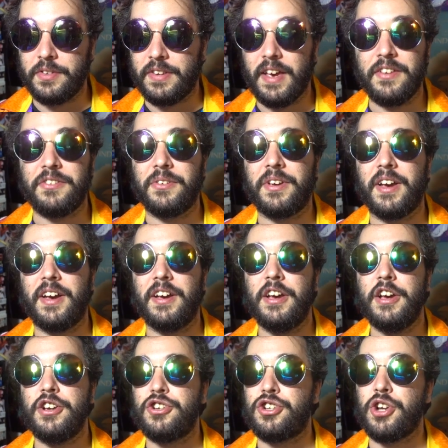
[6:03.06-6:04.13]
Tezuka
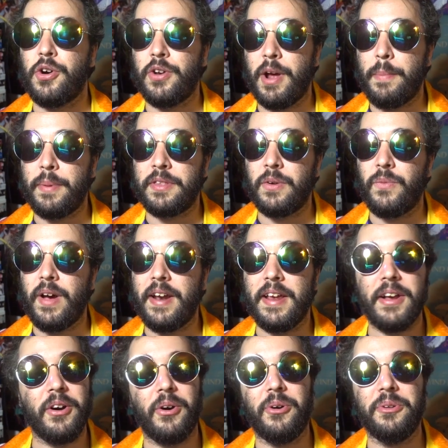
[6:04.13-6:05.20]
showed up at the
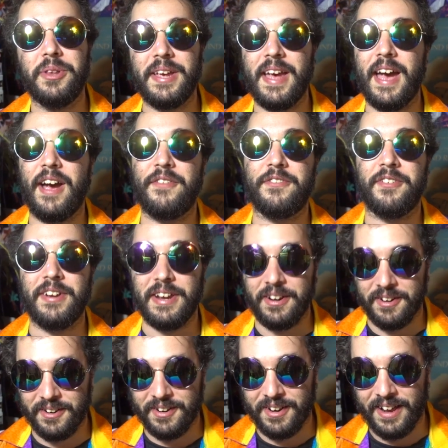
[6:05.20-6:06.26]
wedding only after he
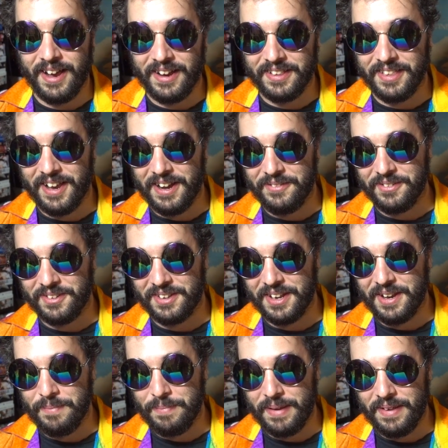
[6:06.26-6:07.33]
heard Heinlein was going
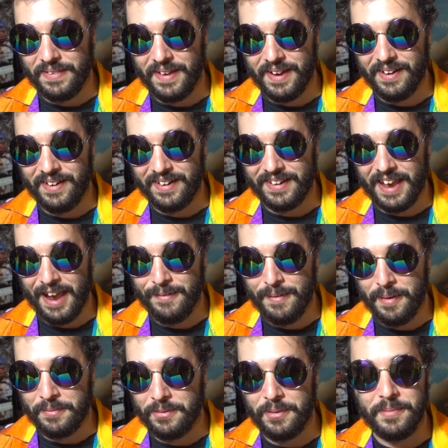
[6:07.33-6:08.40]
to be there and came
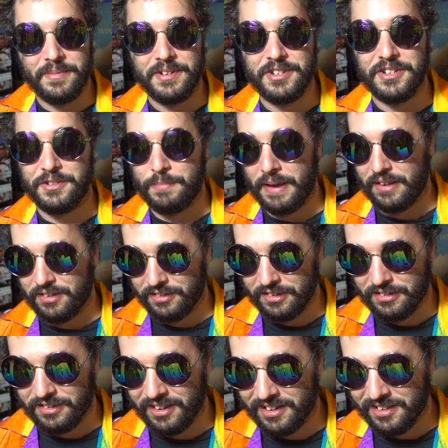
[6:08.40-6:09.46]
up to him to just basically
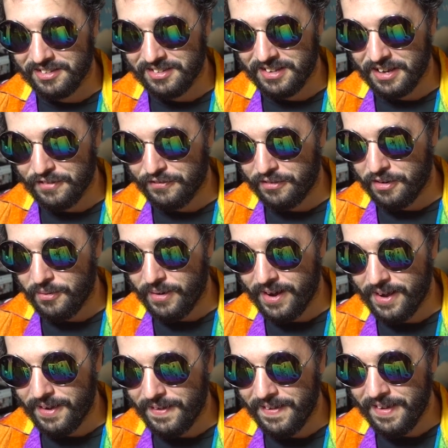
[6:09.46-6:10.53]
suck his dick for a
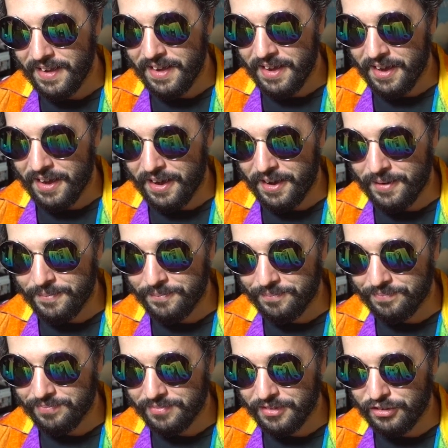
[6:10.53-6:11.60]
while.
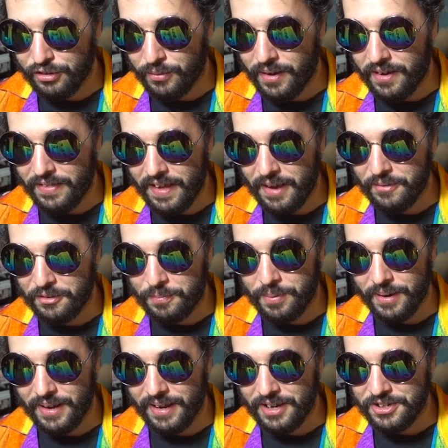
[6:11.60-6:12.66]
So all that was
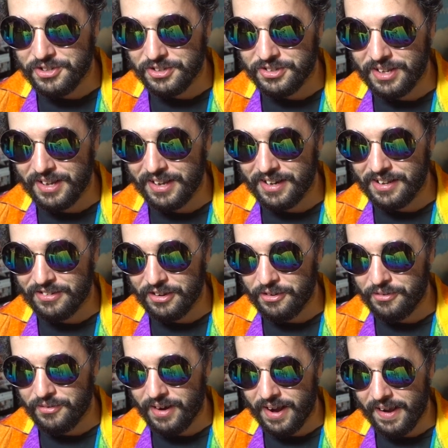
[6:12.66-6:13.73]
pretty interesting in its
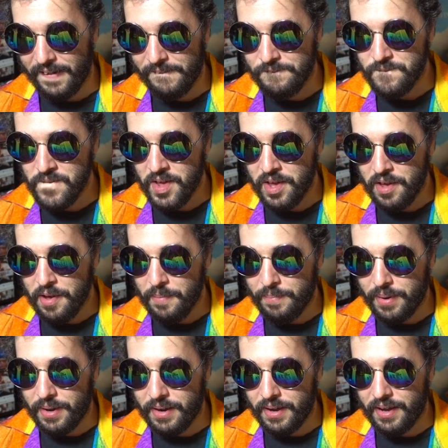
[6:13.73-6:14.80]
own right.
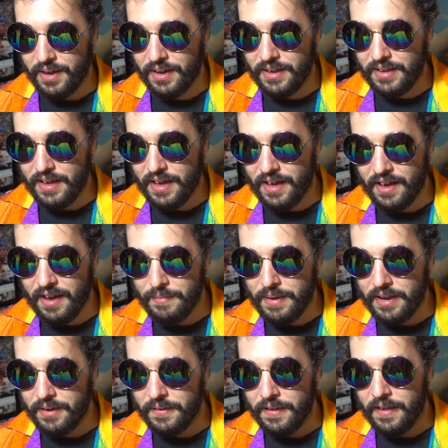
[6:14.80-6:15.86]
But yeah, I
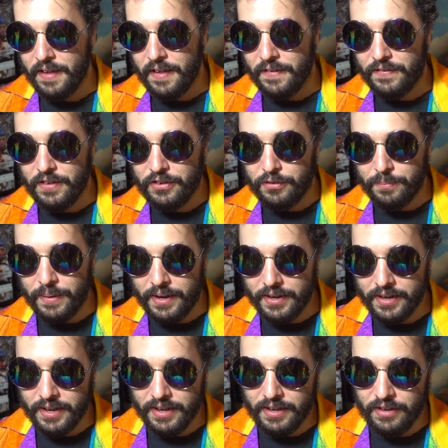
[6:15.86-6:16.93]
mean, this
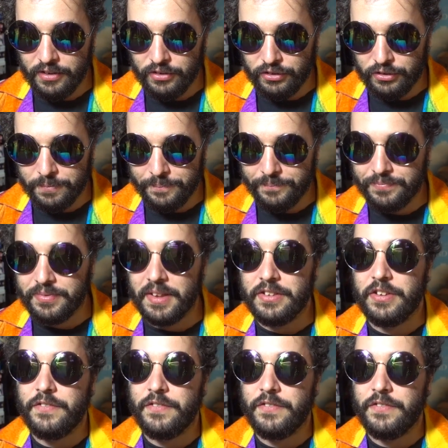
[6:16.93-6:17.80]
manga it's a